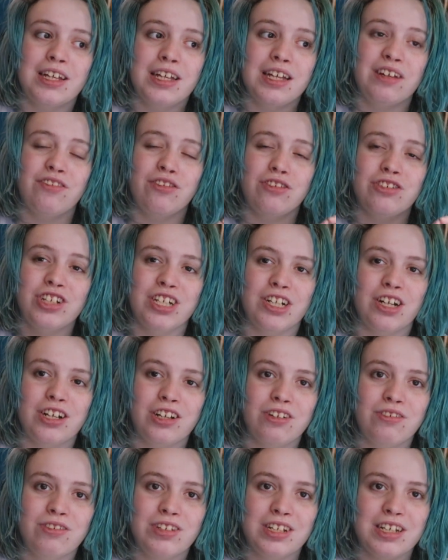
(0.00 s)
If your
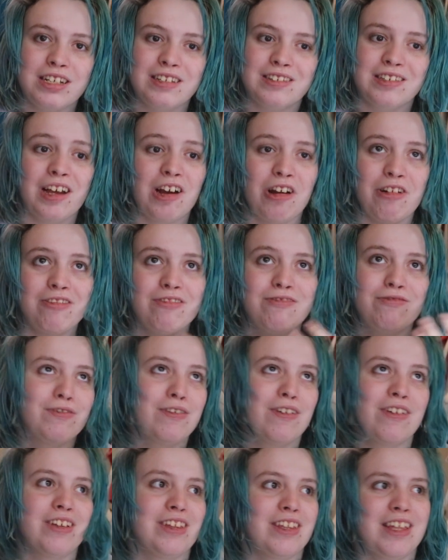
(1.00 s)
child is
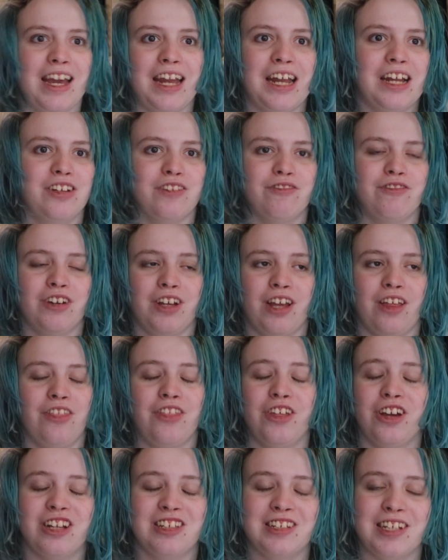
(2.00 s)
over the age of fucking
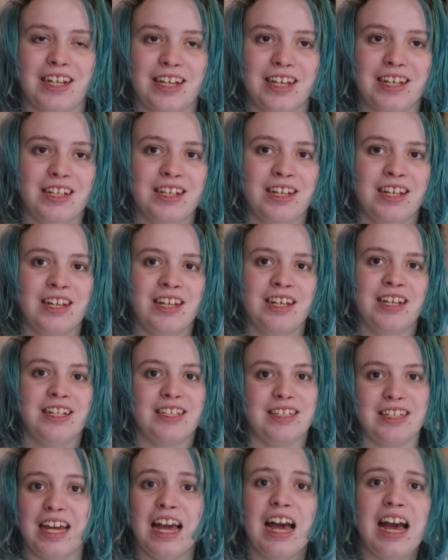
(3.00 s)
13,
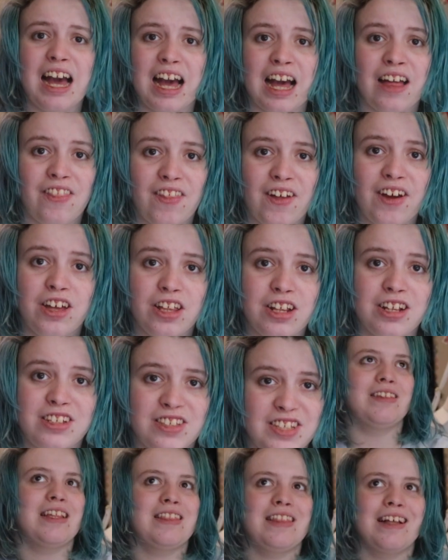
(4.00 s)
yeah, they're gonna
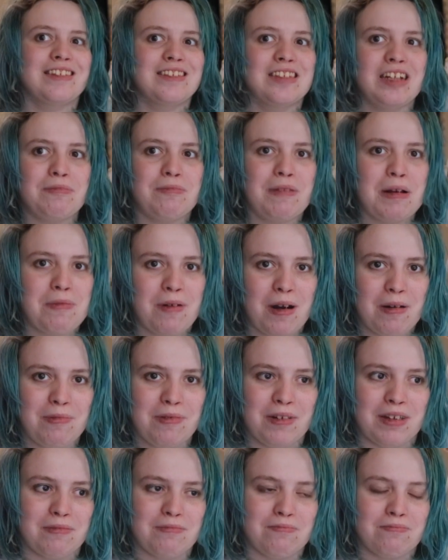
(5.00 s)
see. That's not my
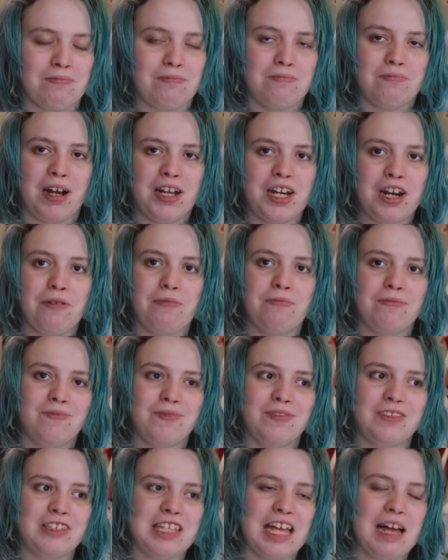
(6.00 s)
problem. I
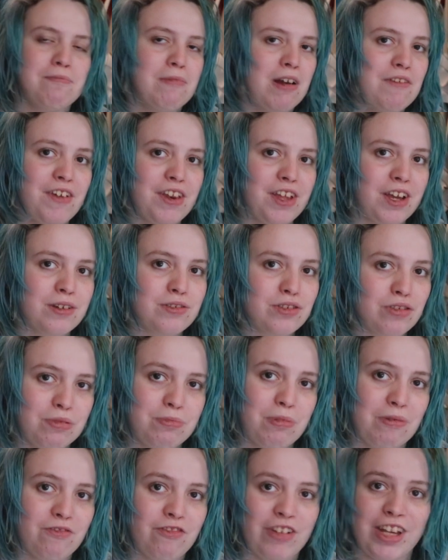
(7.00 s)
don't set my videos
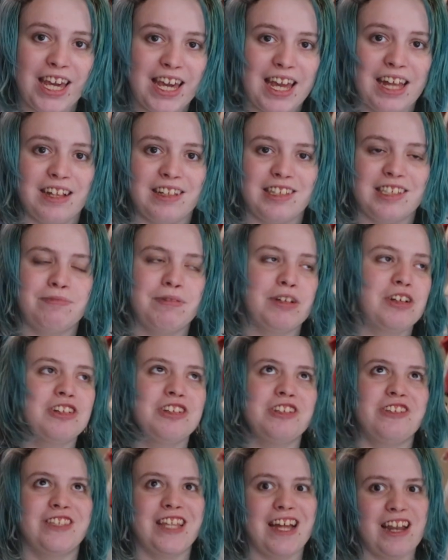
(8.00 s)
up for kids
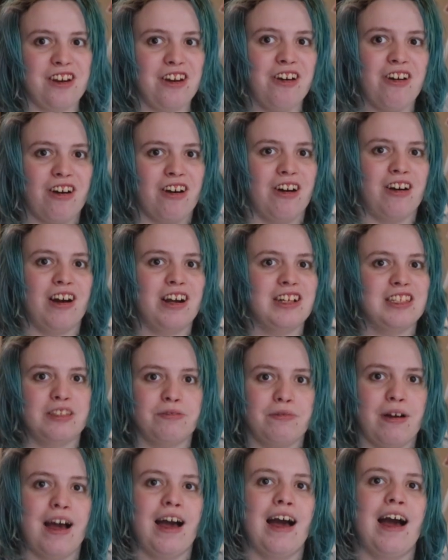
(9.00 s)
because they're not. I
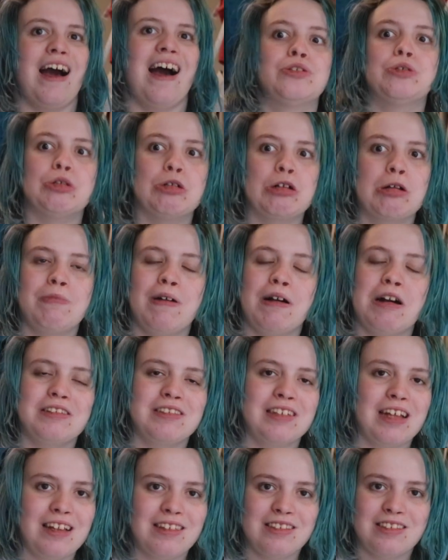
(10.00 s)
swear. Talk about
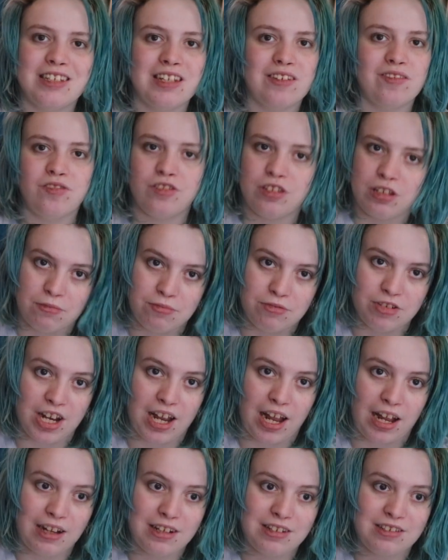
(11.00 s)
sensitive
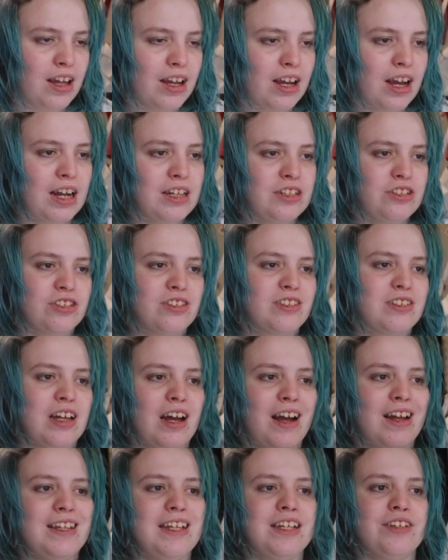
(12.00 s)
subjects.
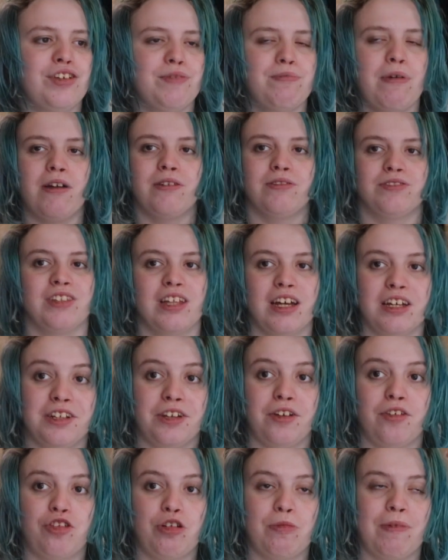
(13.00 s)
I literally posted that on
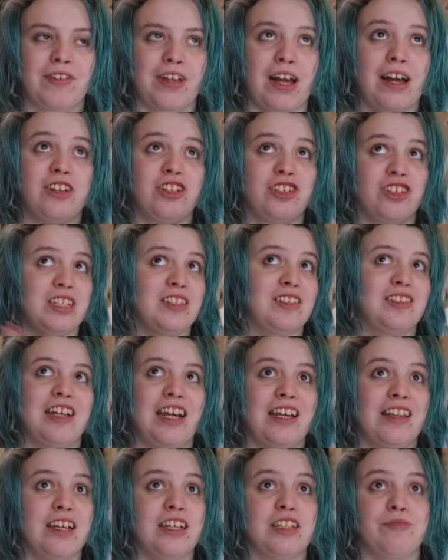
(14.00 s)
YouTube. I just need to
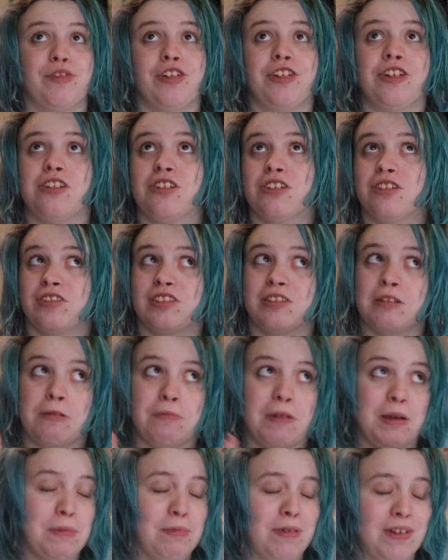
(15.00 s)
say this because
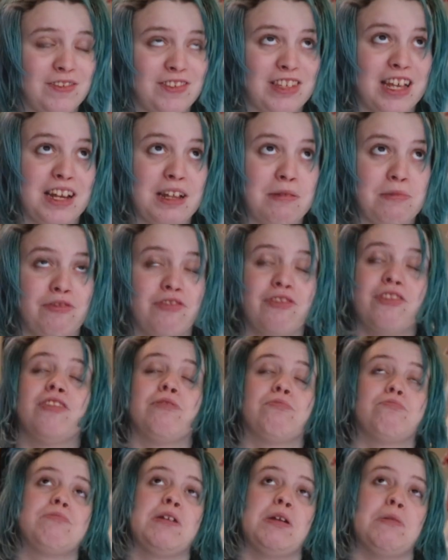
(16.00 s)
people have said it
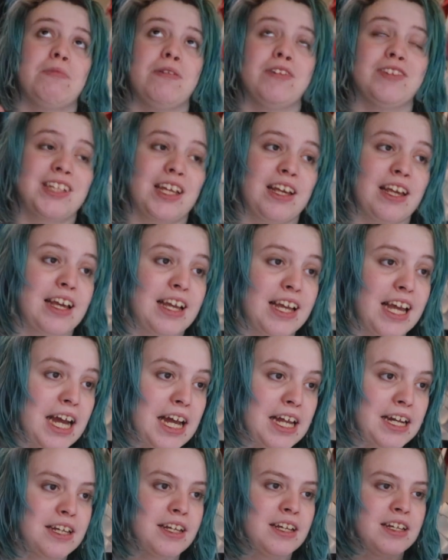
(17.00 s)
before, people will say it
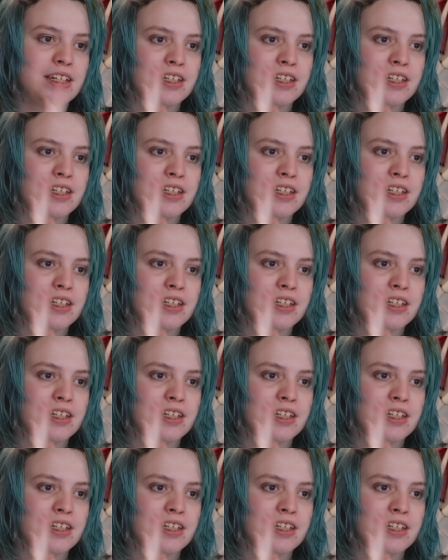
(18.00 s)
again.